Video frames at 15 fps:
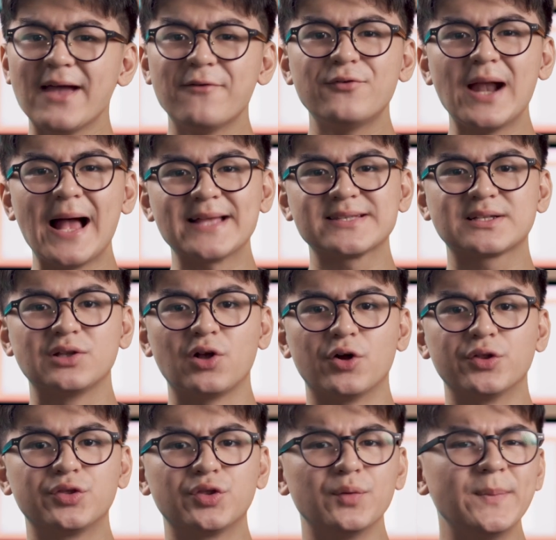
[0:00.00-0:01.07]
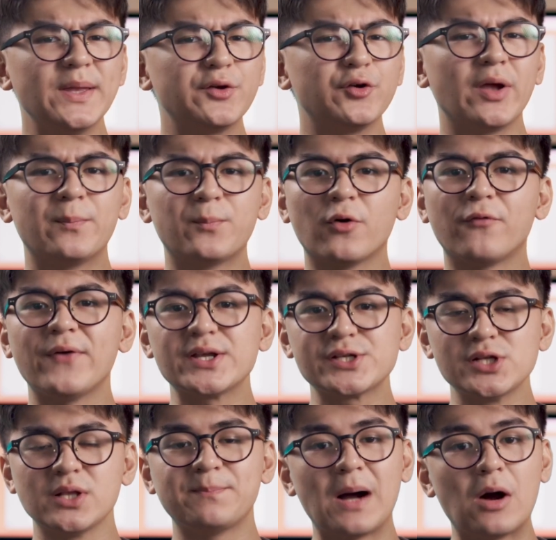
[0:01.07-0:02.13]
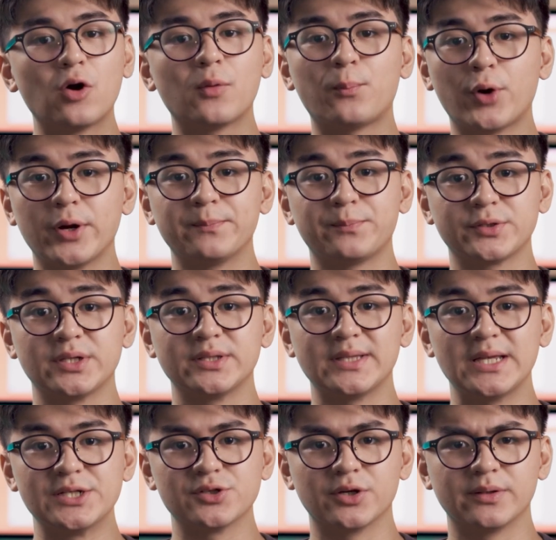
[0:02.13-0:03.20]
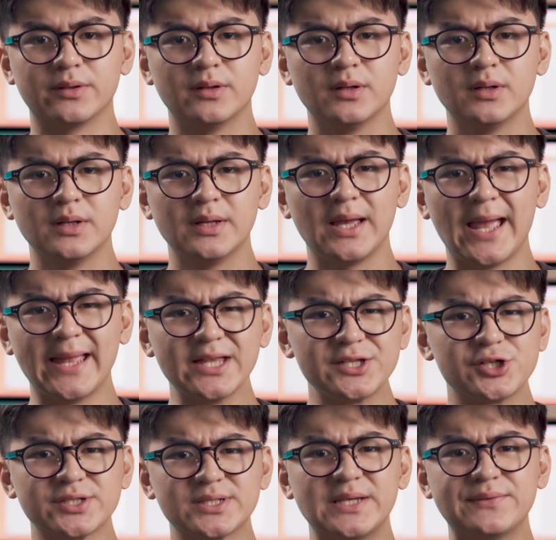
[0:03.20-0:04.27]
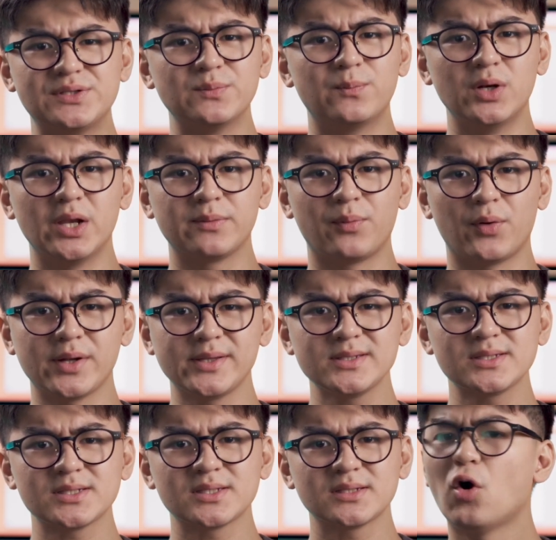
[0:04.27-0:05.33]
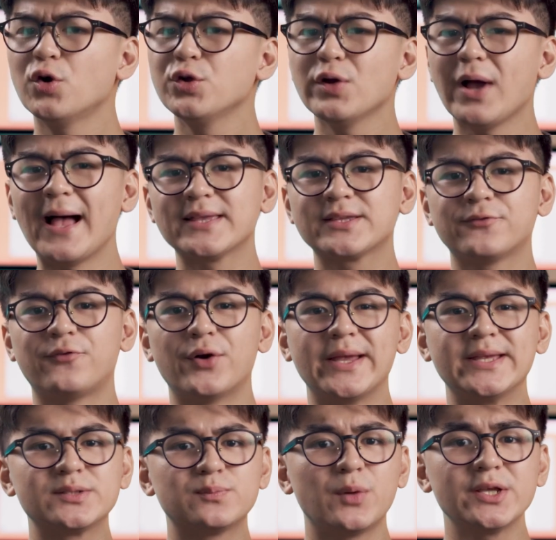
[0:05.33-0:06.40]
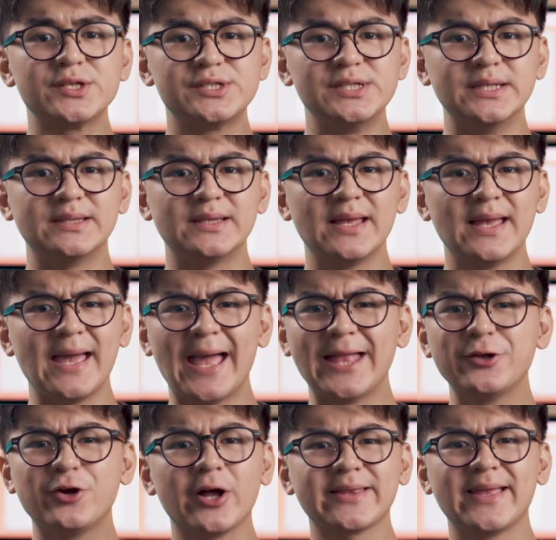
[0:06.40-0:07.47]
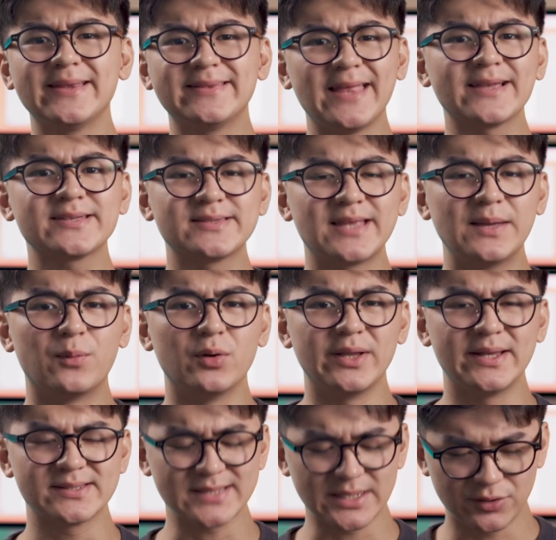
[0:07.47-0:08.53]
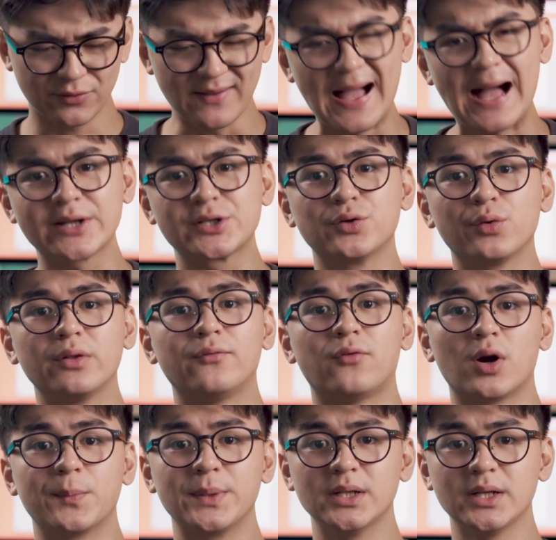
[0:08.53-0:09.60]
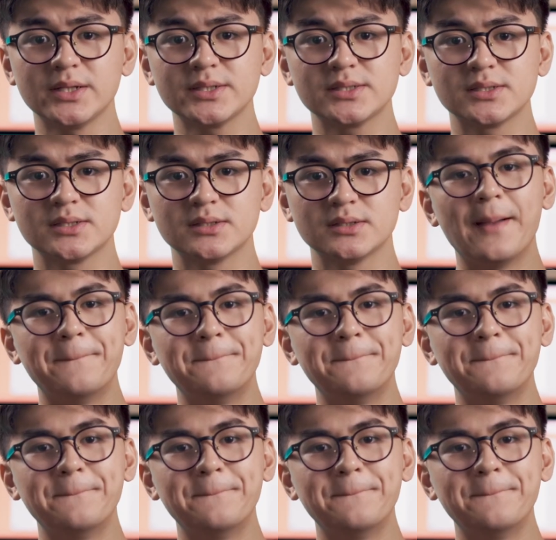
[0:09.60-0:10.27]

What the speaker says: Ever ask Claude to make you a professional PowerPoint presentation and it just gives you bullet points? Or you ask for a spreadsheet and you got a text table instead of actual formulas?